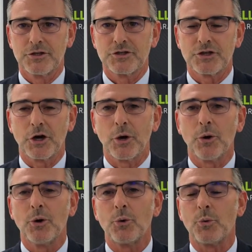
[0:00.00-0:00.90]
So
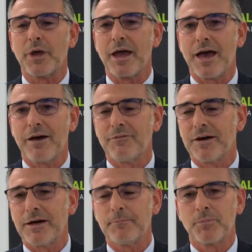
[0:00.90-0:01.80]
we have
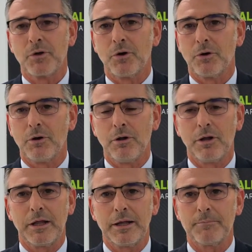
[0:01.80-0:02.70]

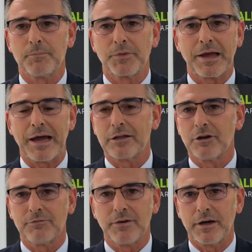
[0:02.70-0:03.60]
all kind
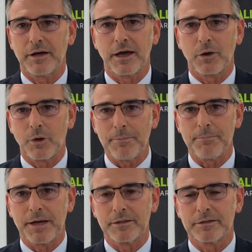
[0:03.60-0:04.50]
of
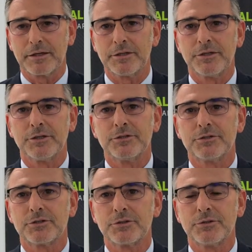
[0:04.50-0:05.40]
equipment
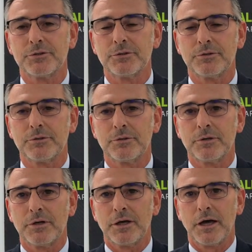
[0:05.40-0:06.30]
to
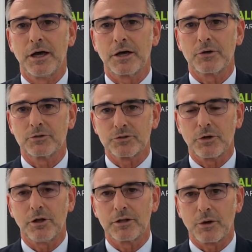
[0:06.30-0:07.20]

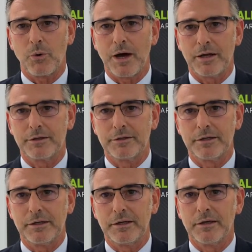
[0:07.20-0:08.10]
control the
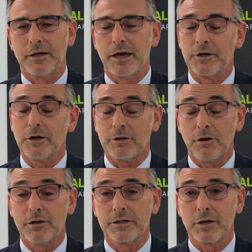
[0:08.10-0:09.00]
quality, and not
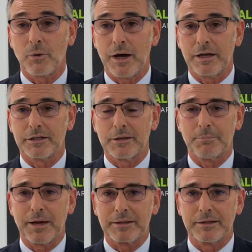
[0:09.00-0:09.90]
only the quality,
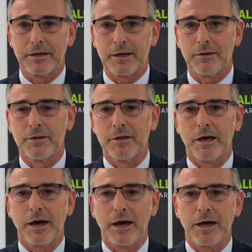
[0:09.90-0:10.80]
but
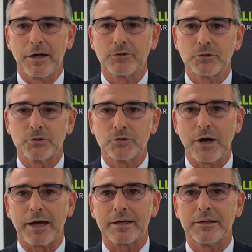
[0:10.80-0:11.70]
to
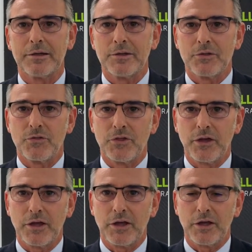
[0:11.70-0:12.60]
track
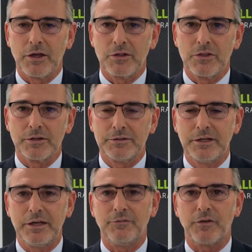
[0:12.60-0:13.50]
the
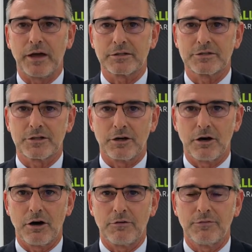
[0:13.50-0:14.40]
defects
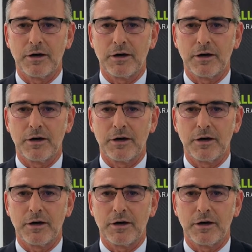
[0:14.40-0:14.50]
of